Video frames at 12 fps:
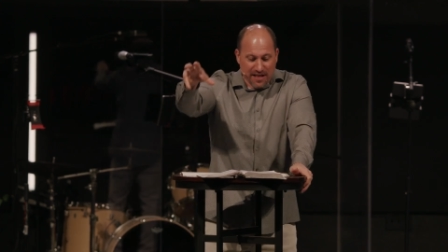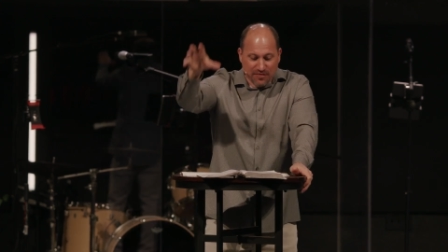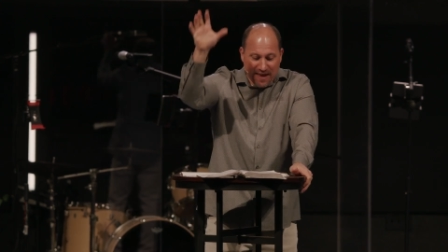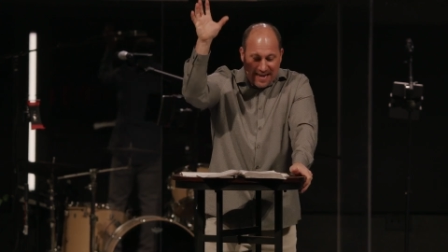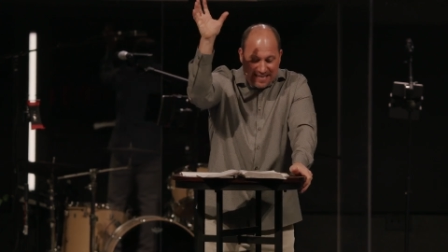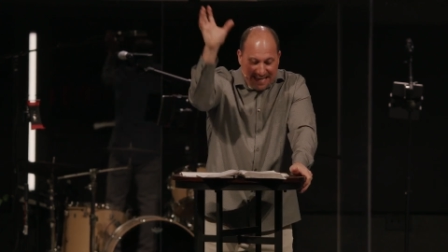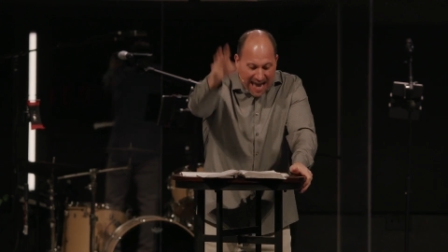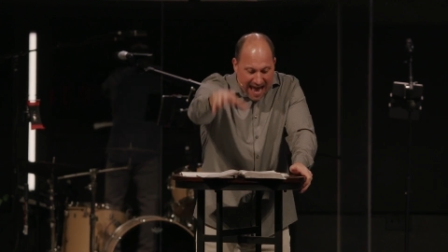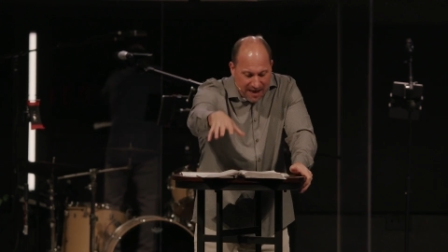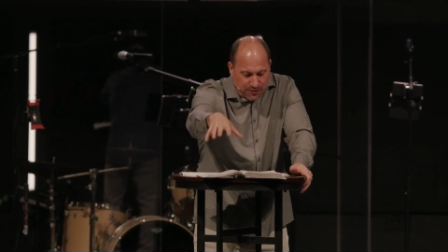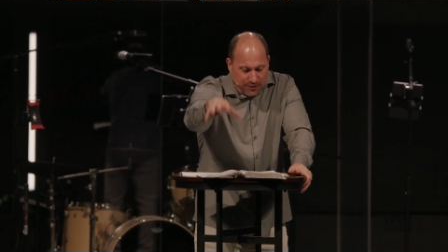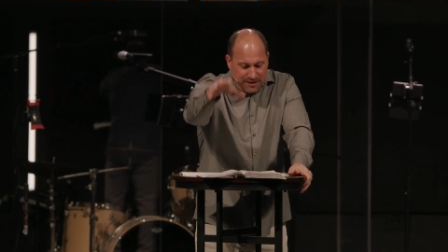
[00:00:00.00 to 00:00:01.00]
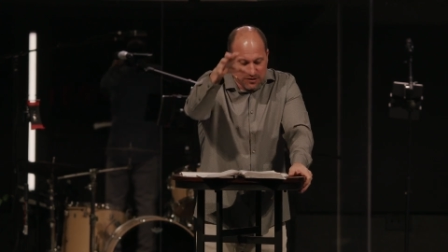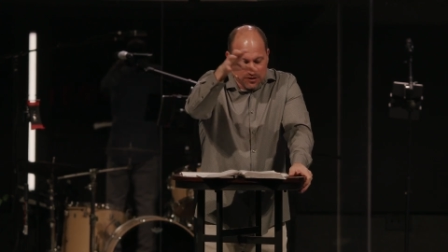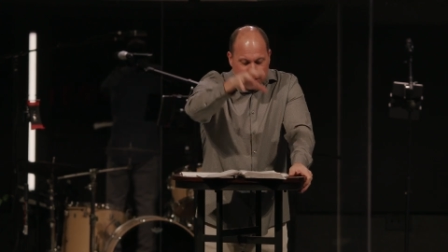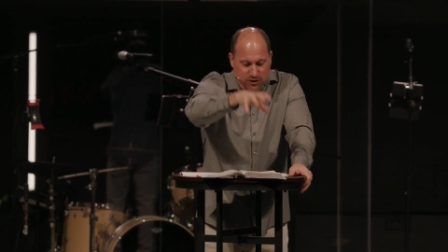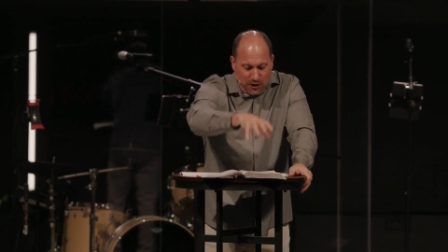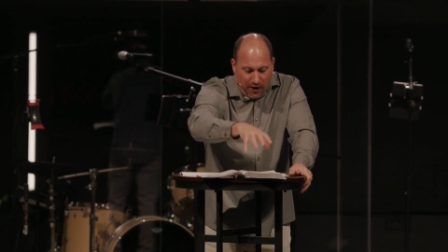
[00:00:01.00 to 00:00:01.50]
They gathered in
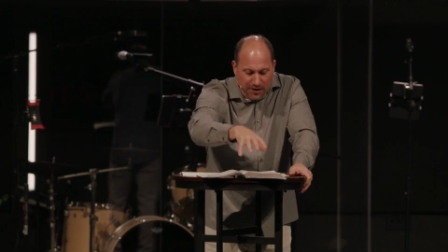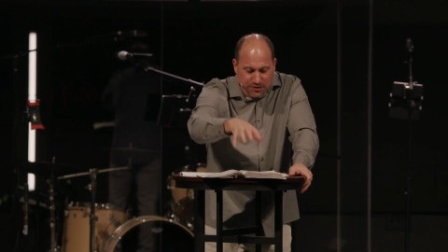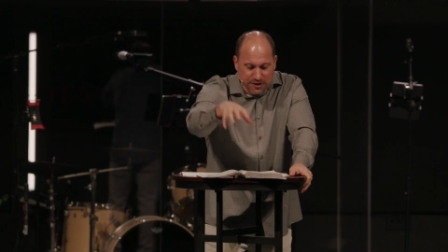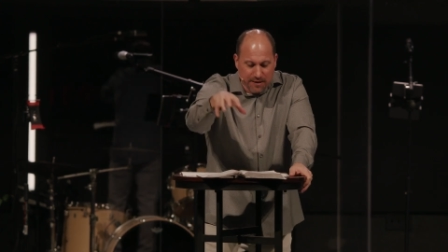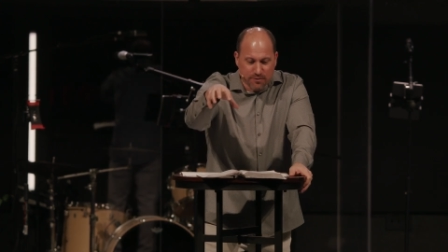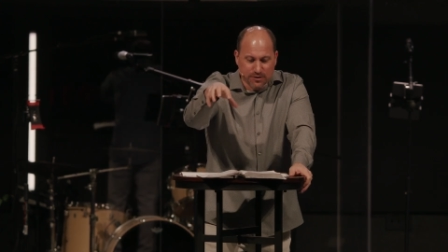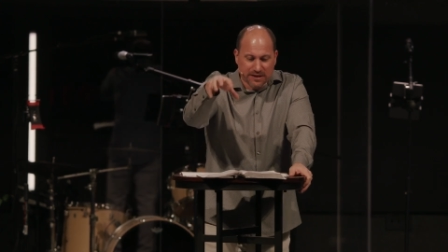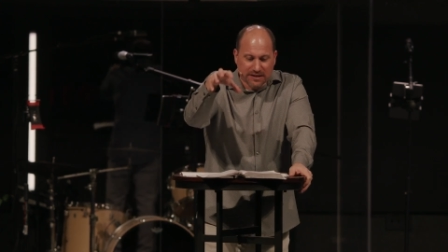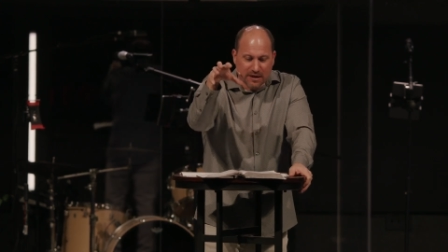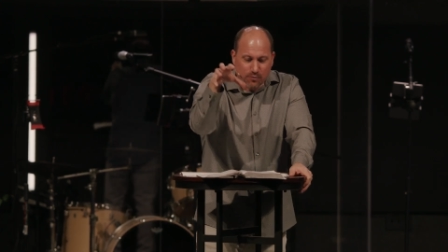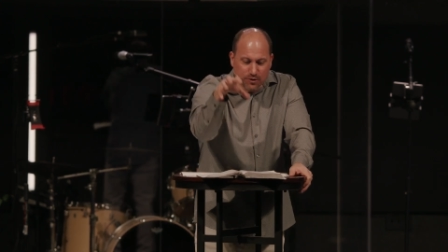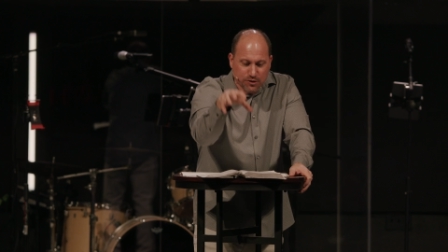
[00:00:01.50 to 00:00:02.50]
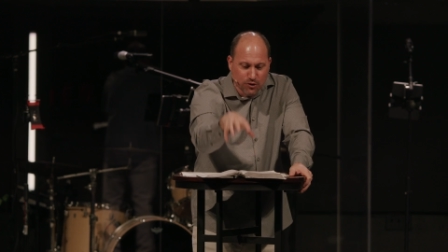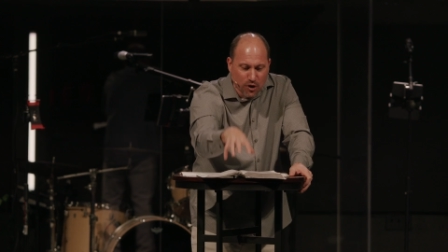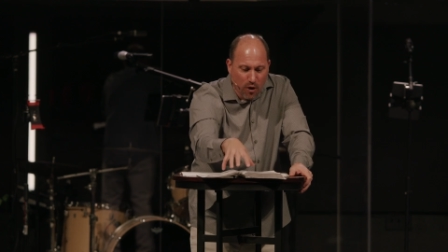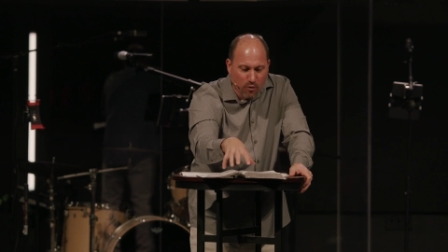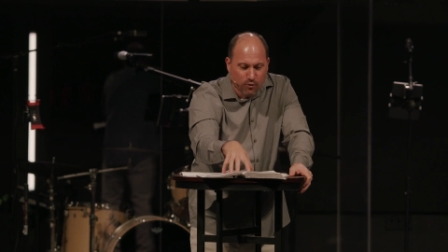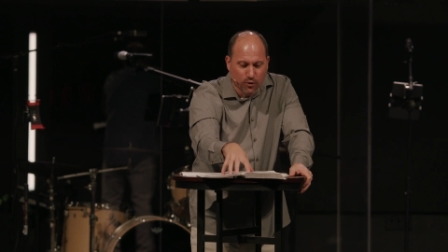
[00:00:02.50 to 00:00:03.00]
such large numbers that there was
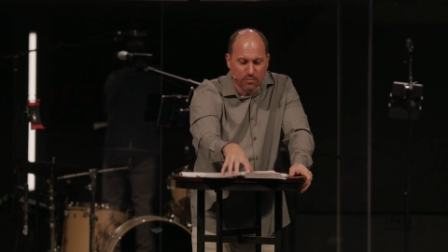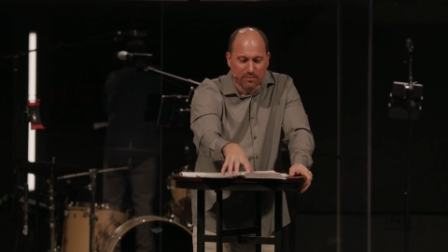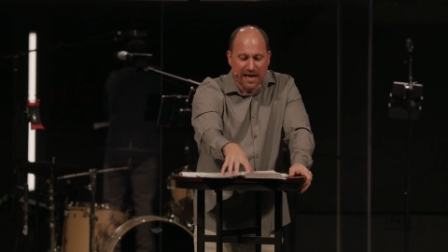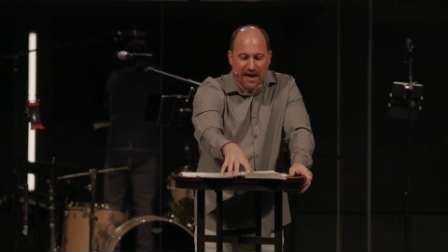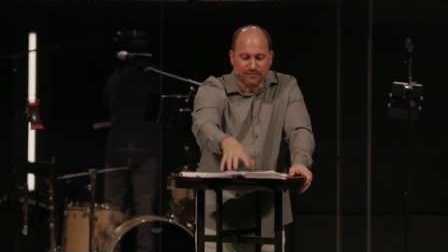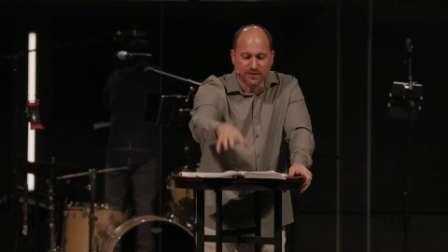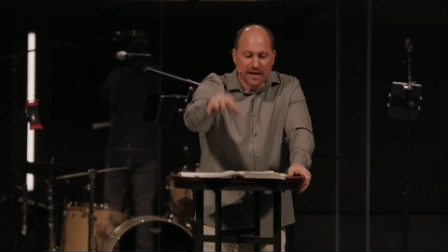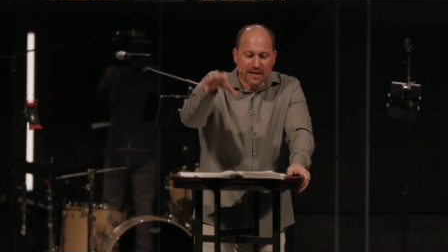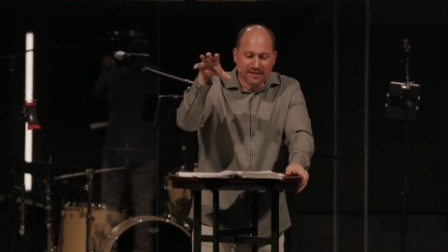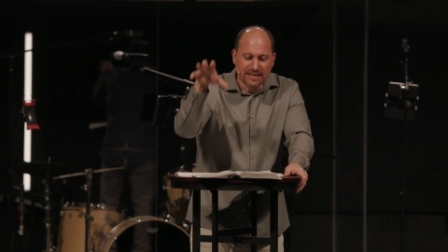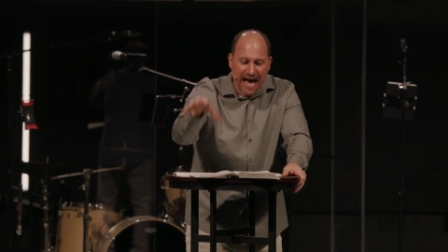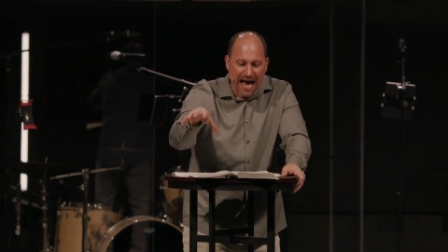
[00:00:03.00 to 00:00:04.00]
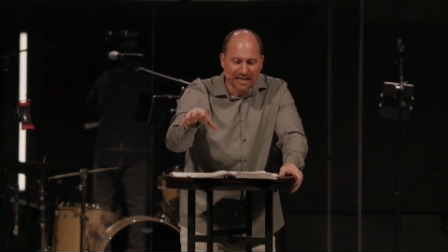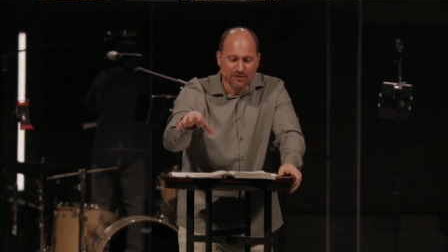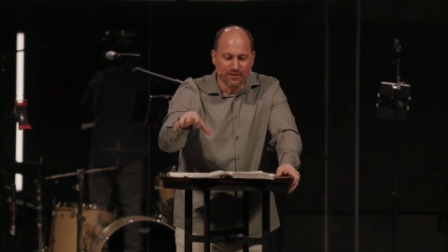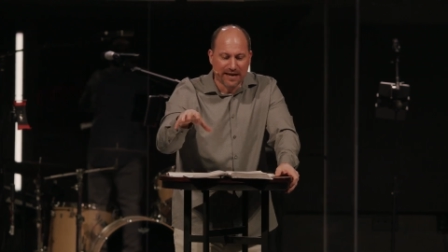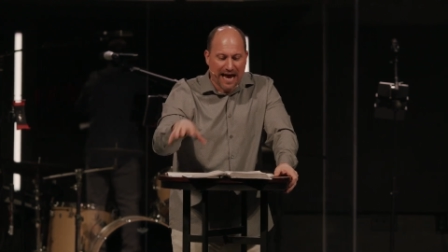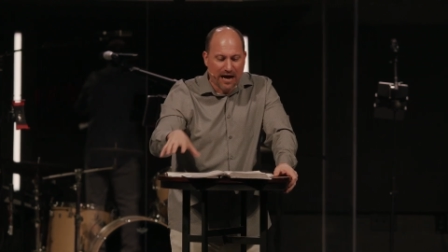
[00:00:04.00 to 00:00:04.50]
no room left, not
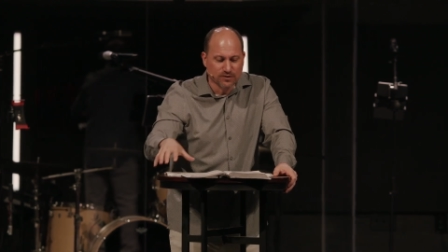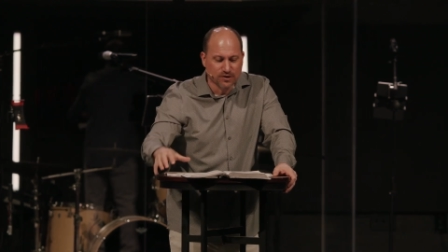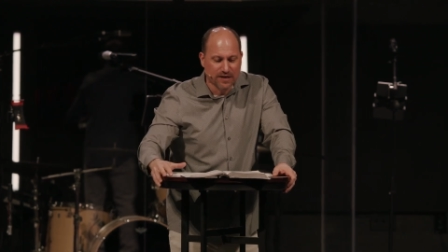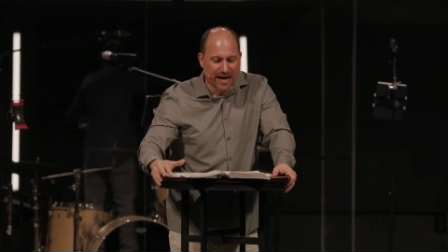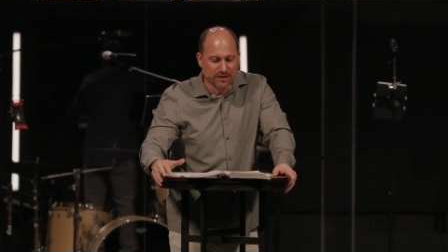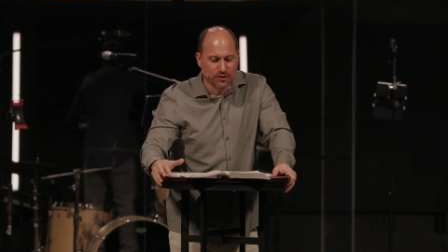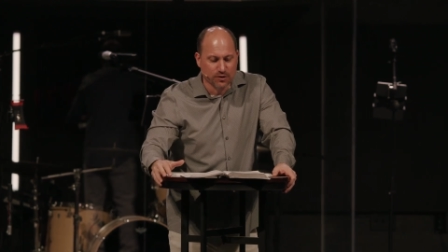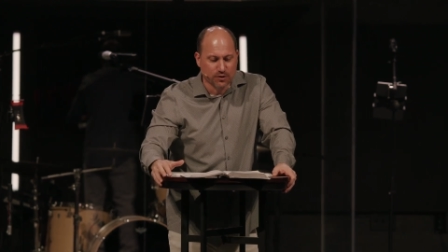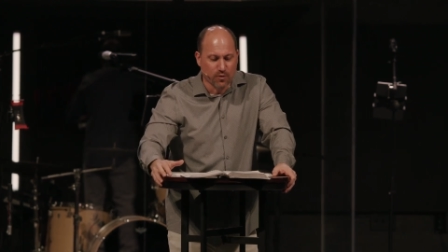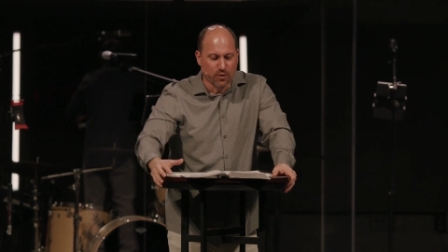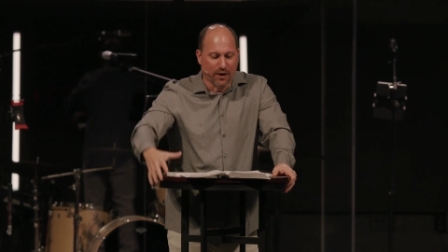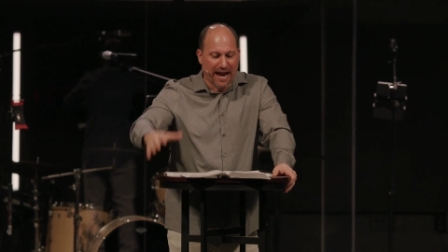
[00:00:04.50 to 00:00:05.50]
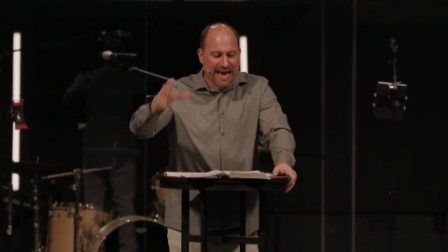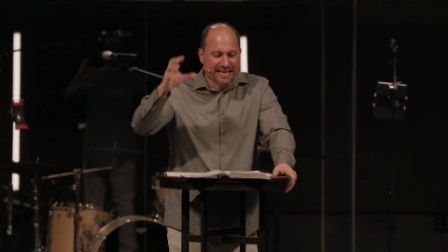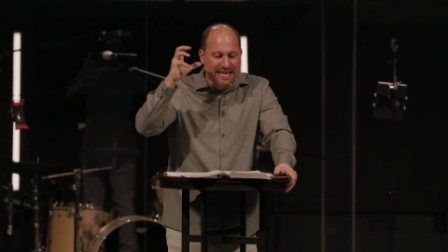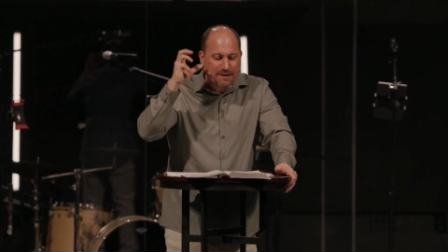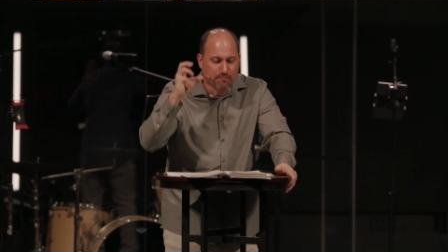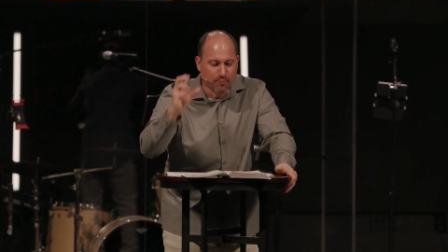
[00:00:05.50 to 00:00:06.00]
even outside of the door, and
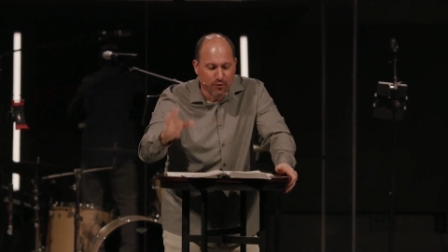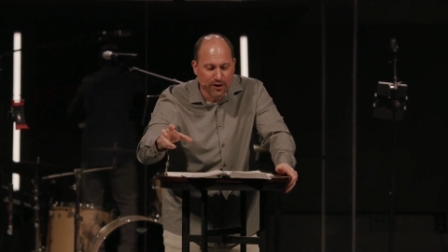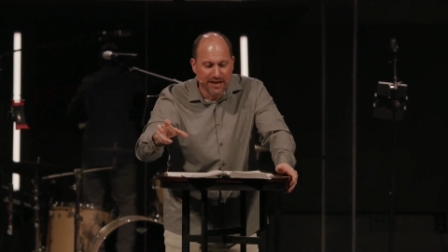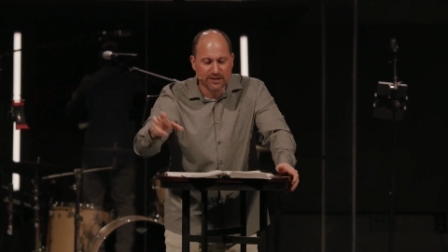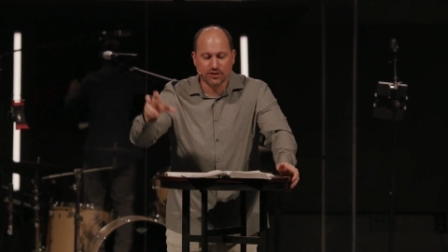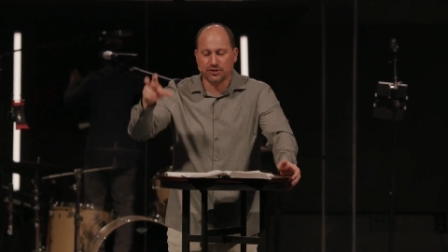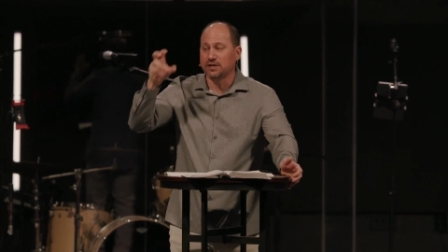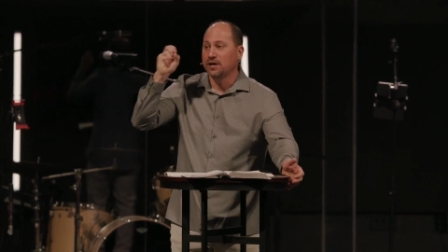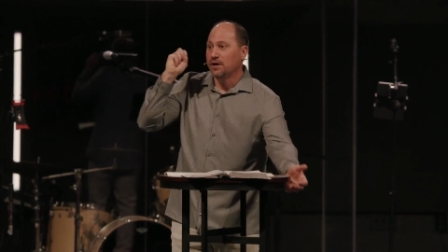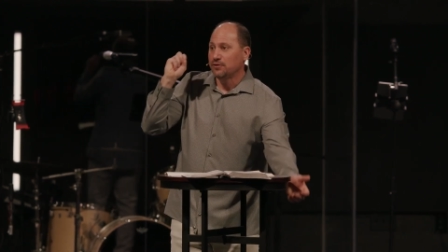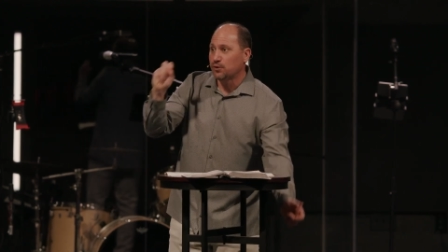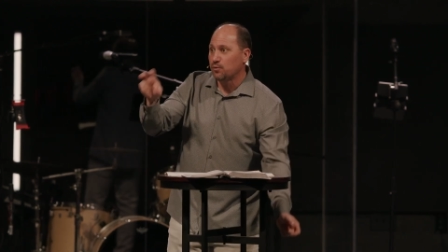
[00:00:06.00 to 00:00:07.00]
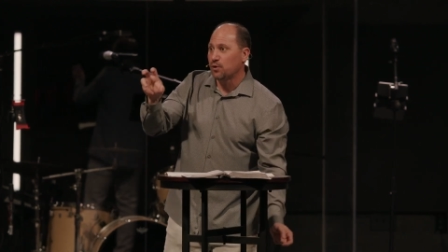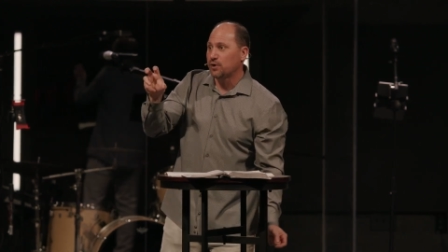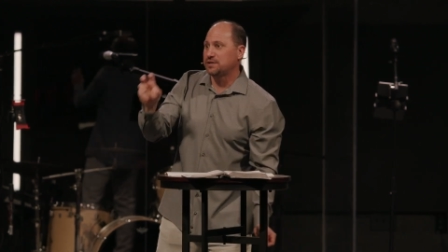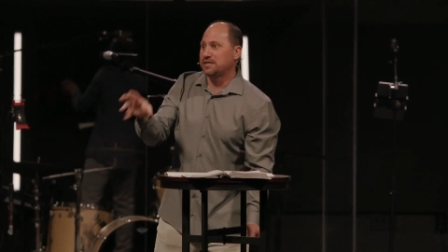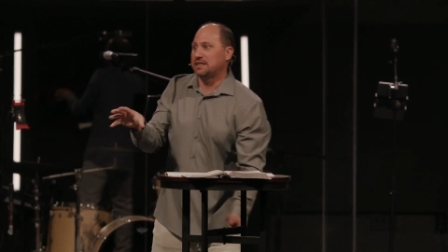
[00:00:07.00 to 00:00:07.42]
he preached the word to